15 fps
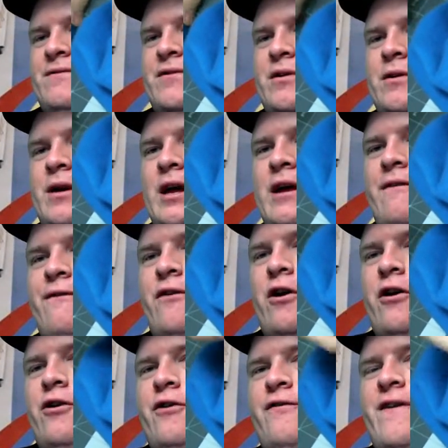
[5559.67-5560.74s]
You can get it for
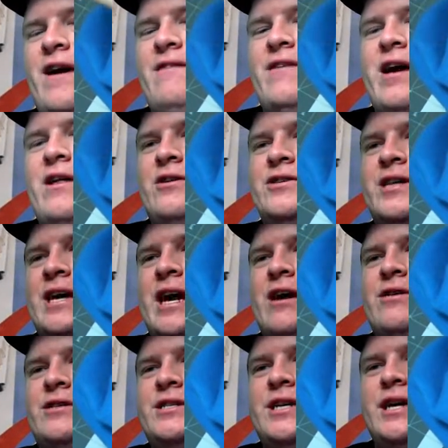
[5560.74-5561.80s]
under $5, I
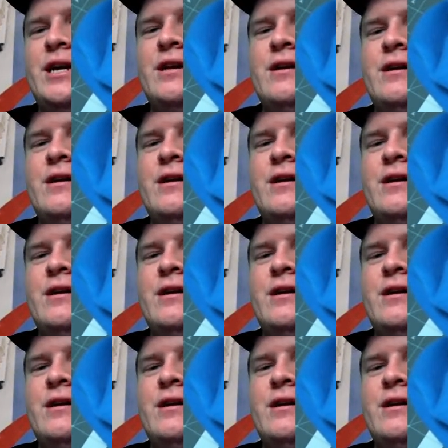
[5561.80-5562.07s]
guarantee it.